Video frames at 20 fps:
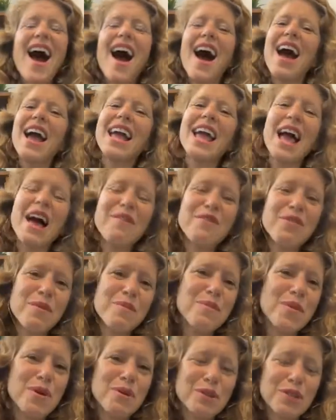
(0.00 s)
I have the
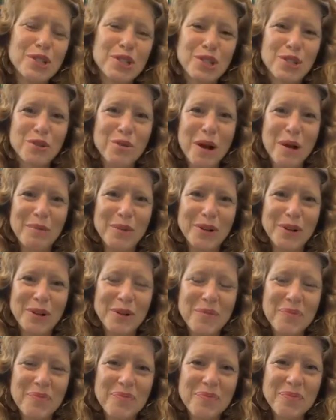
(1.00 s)
most
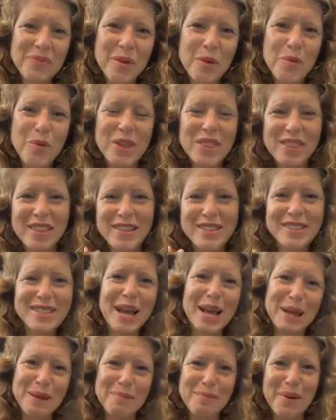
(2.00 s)
trouble with the
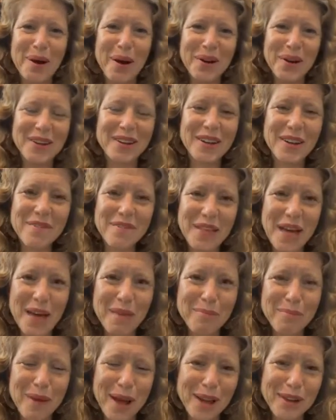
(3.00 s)
second part of
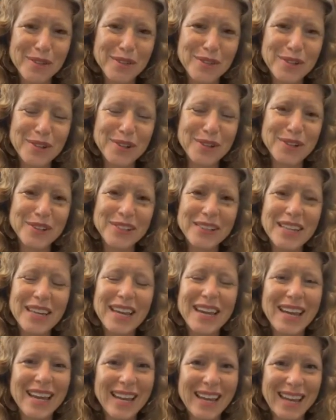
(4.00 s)
that mindful
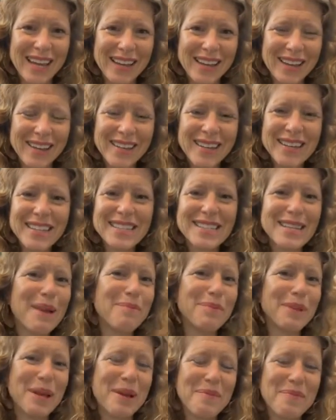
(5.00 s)
eating
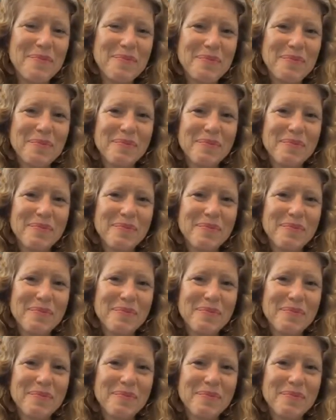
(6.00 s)
template.